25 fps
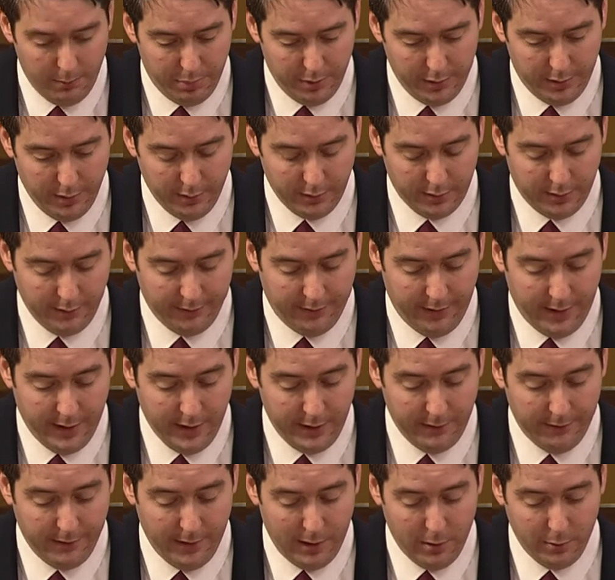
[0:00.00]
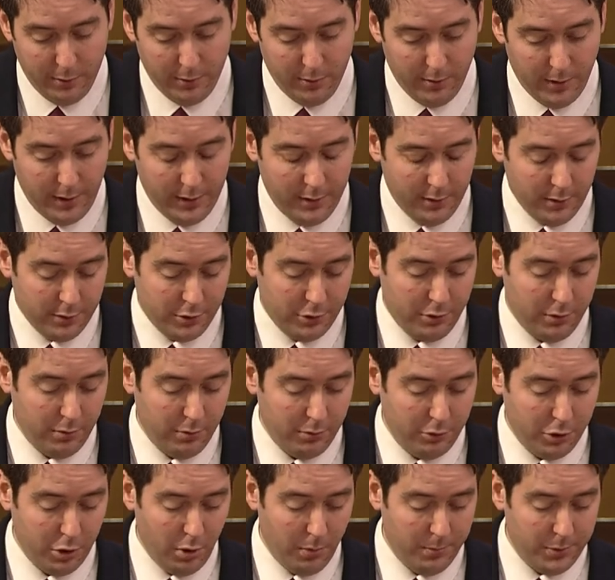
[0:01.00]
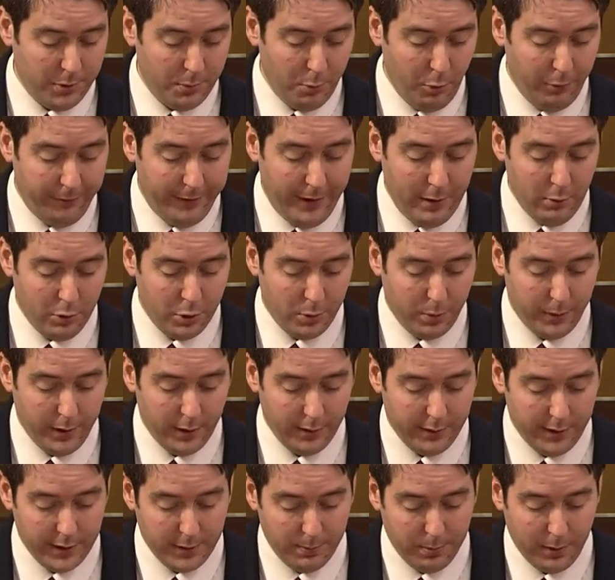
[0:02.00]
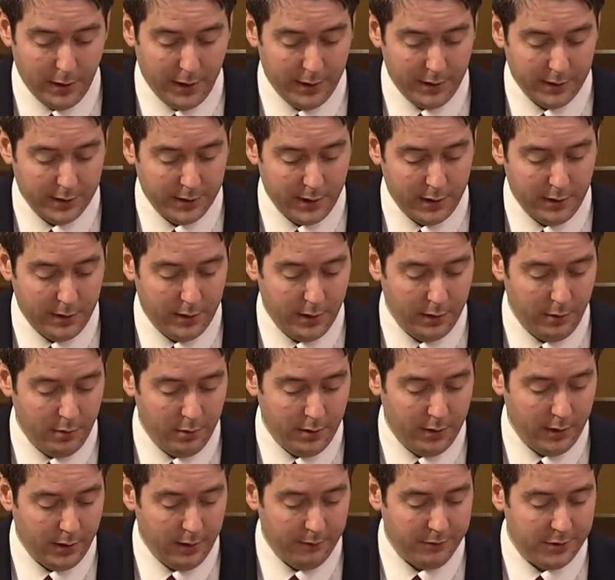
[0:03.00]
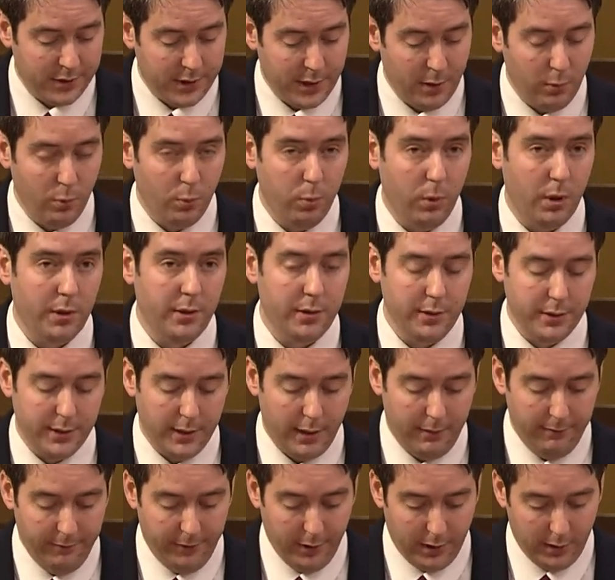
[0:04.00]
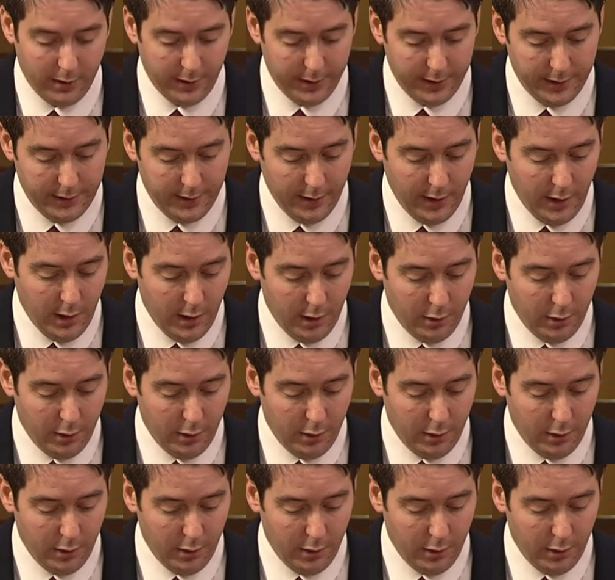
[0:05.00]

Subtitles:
productive, high-value industrial jobs move elsewhere, this plant has continued to give skilled workers in Inverclyde